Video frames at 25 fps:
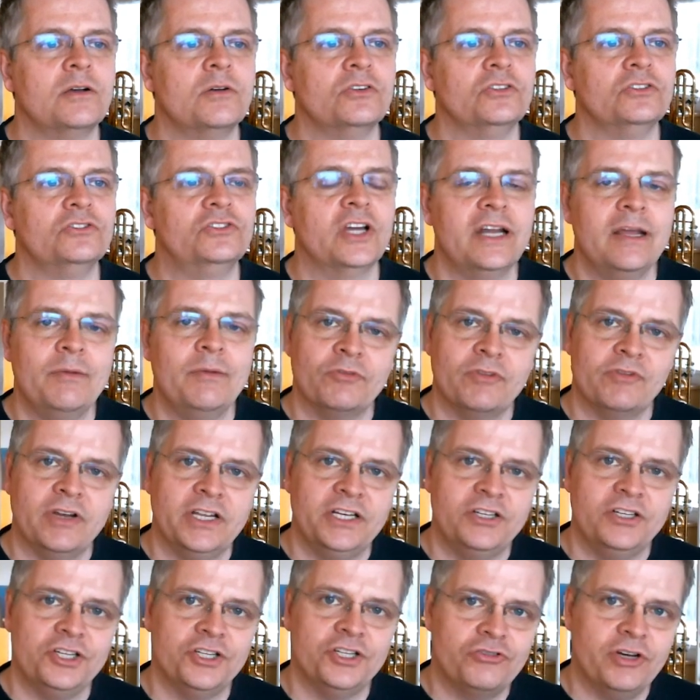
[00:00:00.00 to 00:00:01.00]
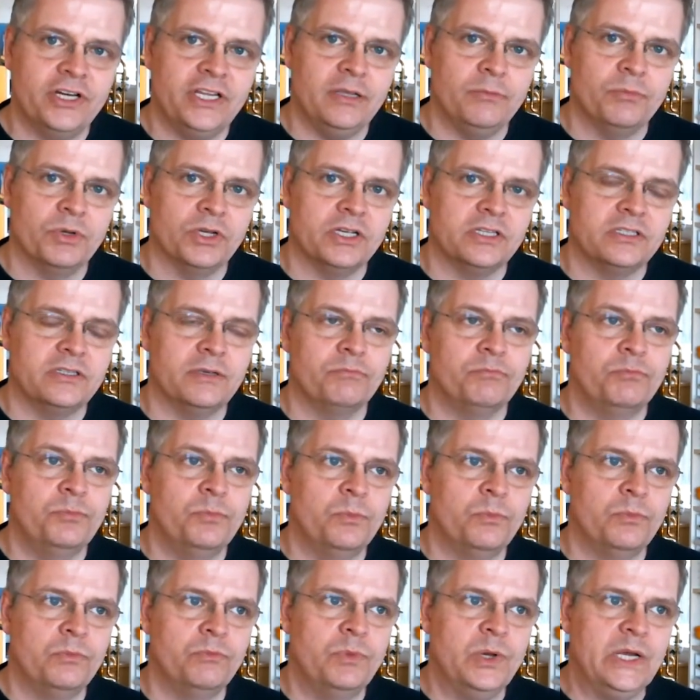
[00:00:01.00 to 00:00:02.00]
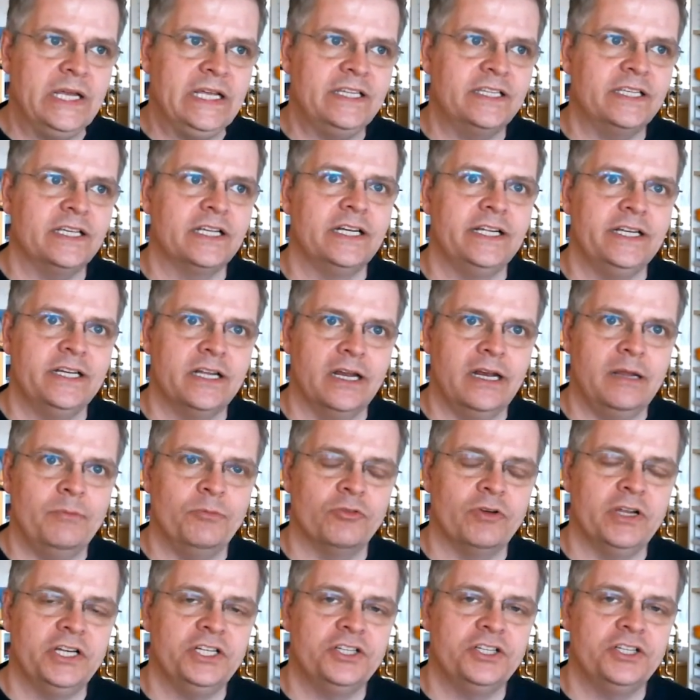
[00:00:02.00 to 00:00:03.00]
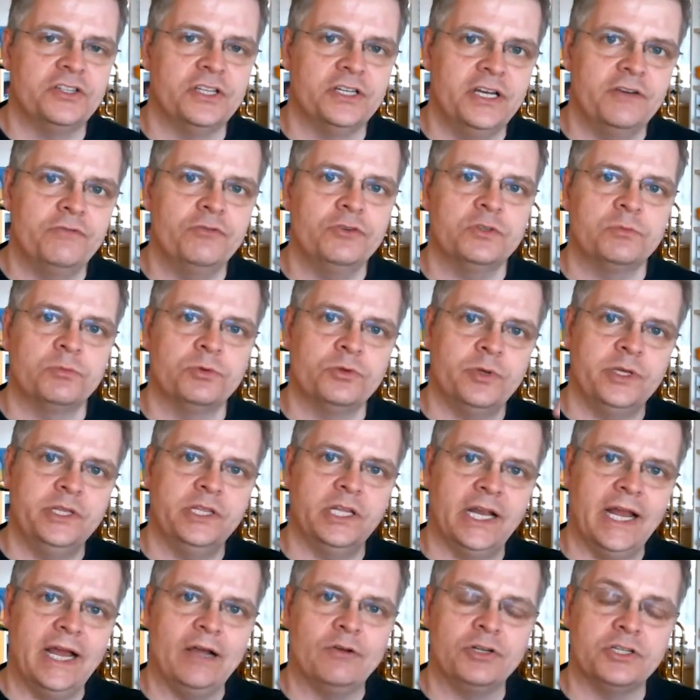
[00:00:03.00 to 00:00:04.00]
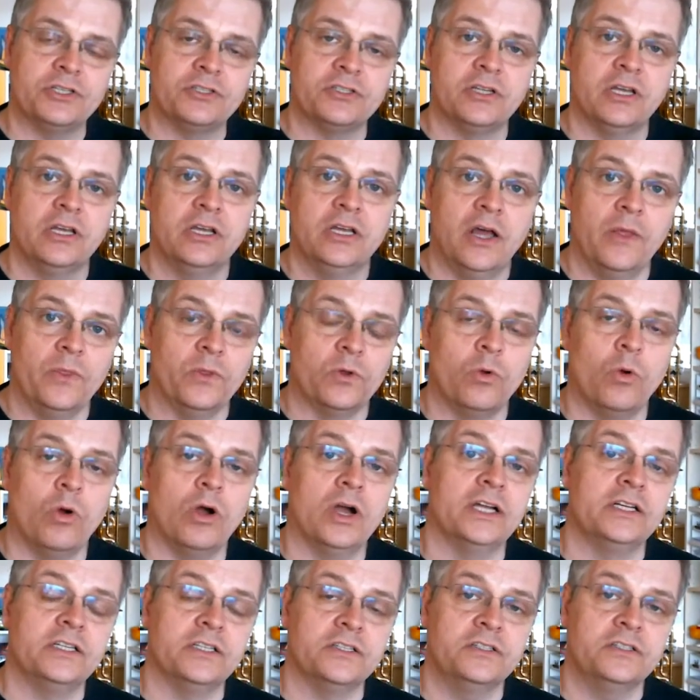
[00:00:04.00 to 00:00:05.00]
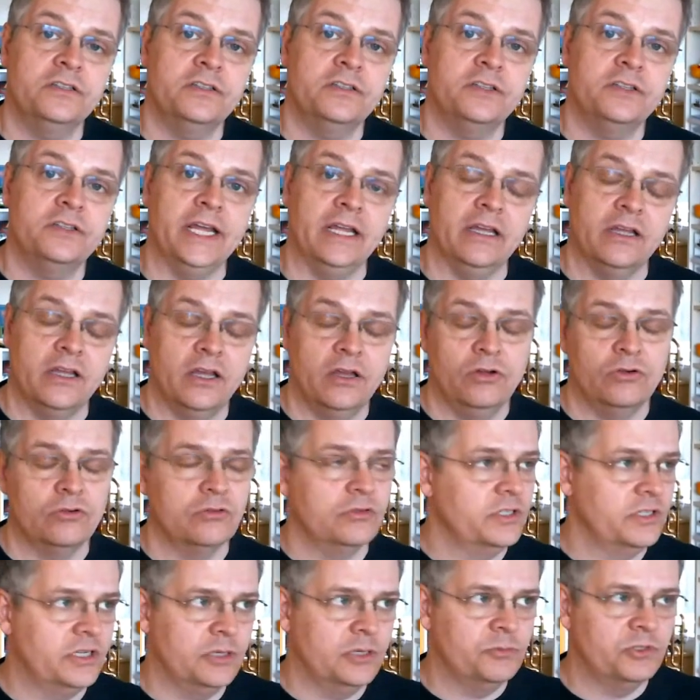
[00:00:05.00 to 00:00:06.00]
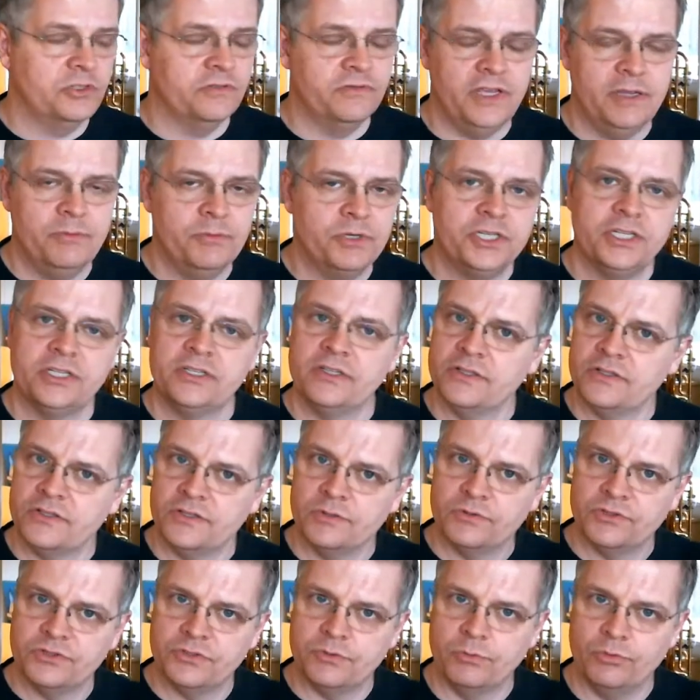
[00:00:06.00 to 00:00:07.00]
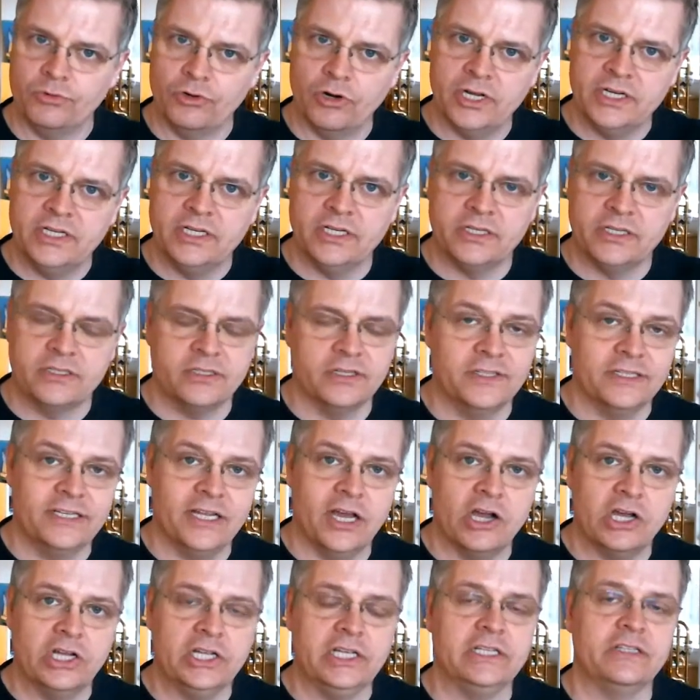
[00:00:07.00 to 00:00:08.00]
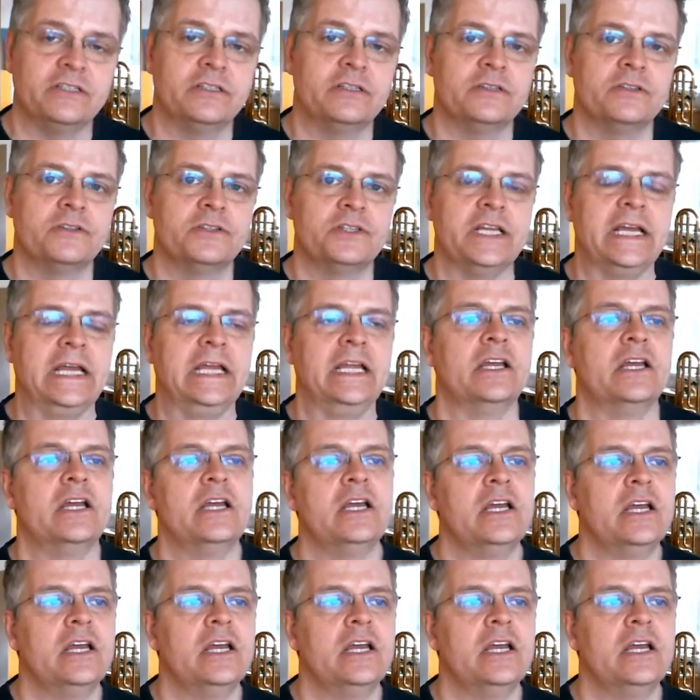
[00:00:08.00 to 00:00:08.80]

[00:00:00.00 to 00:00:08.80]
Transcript: Dynamic range is tricky because basically dynamic range is the difference between the loudest and the quietest thing, or in terms of images, it's the brightest and the darkest thing.